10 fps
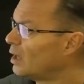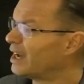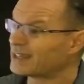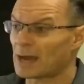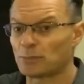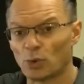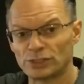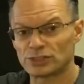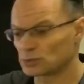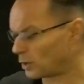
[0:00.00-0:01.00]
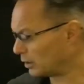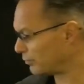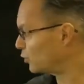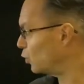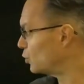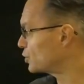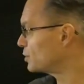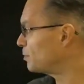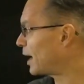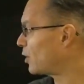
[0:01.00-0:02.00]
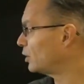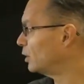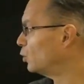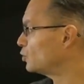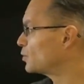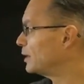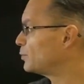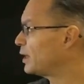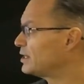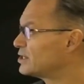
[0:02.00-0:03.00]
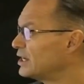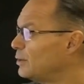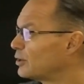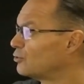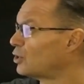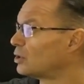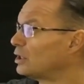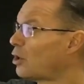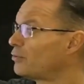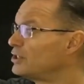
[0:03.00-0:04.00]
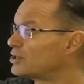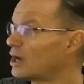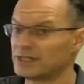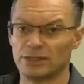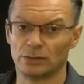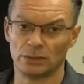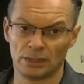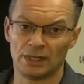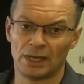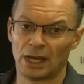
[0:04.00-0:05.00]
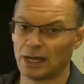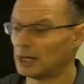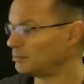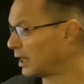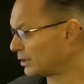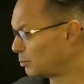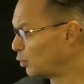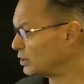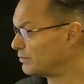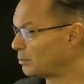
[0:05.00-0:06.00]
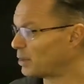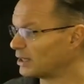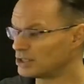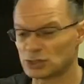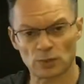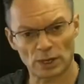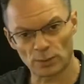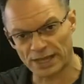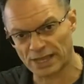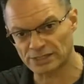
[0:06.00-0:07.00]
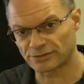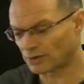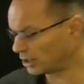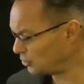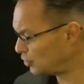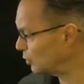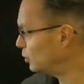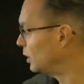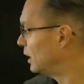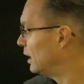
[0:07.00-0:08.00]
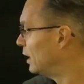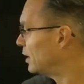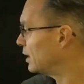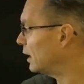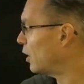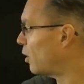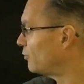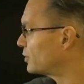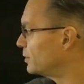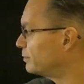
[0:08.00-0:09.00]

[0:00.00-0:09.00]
At that point as well, of course, back on the launch phase, we can see whether or not the loft is ideal at the point of impact. This is where we get to fine-tune the loft.